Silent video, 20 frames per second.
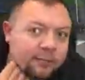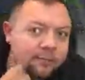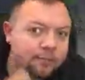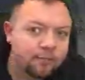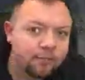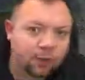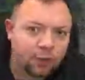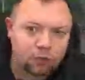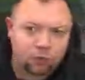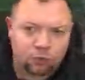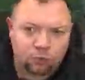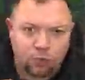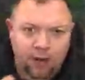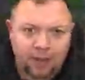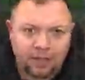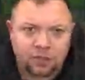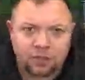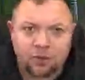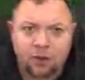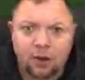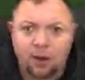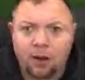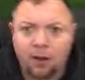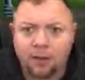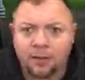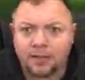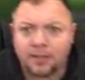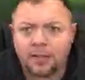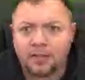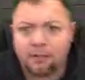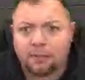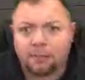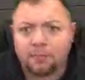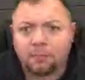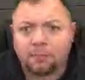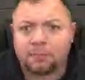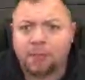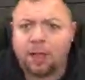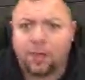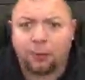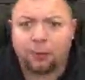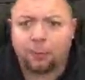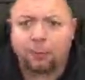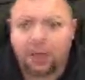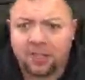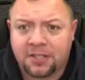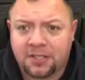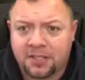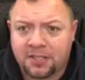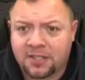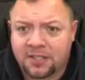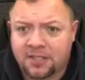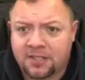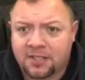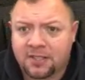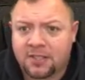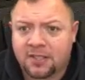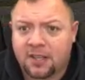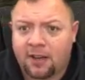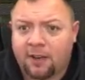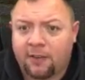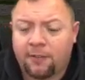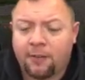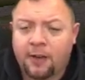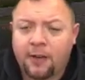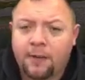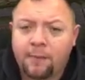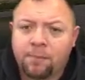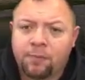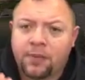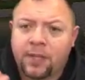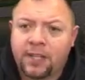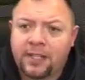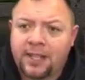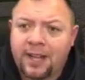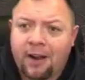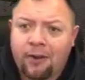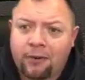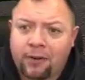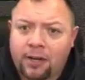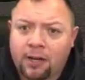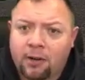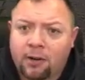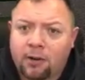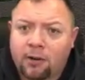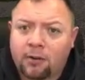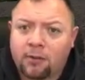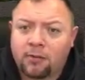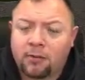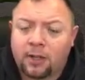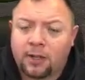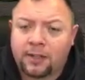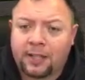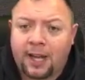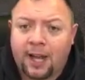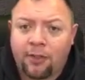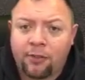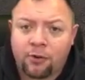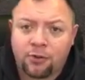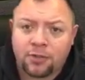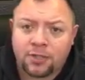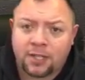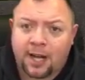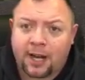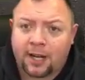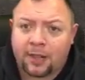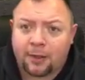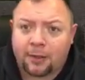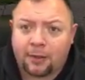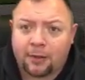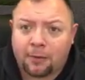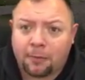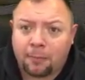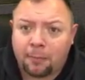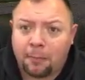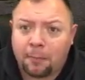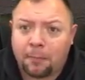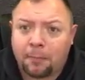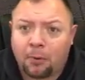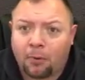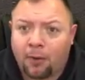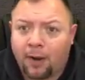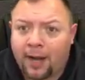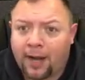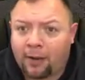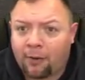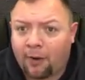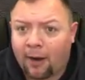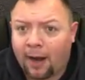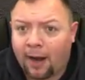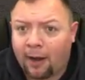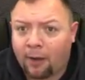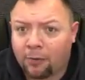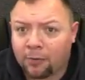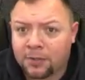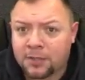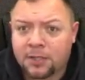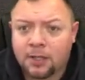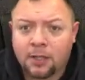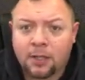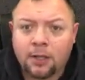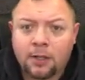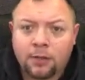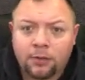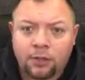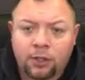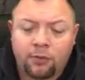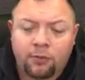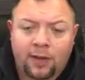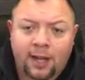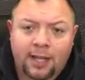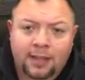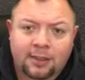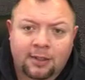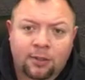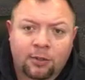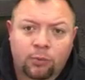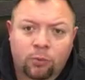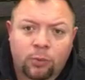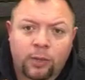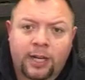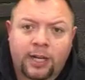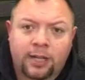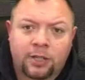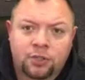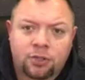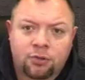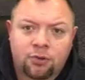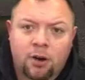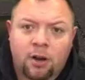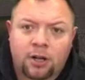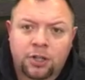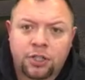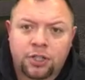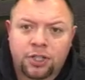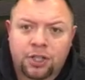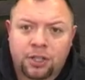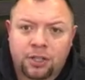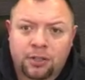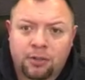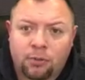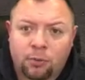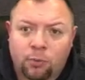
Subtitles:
there's restaurants and other businesses and stuff. And then down here on the other side of the parade grounds, you've got the reconstructed